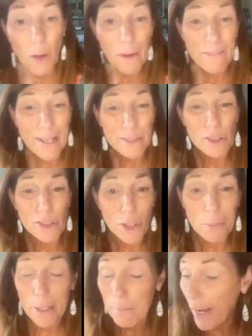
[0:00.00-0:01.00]
had so many
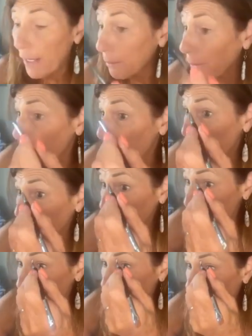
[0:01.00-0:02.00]
makeup artist friends
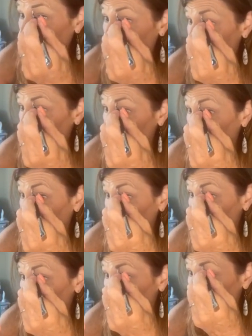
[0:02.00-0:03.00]
say you should always do
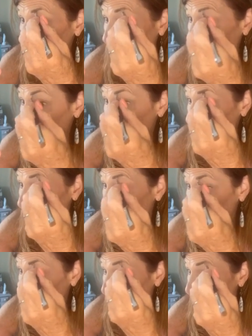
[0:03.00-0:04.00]
your eyes
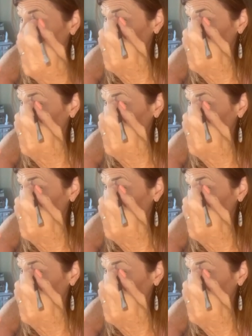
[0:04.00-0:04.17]
first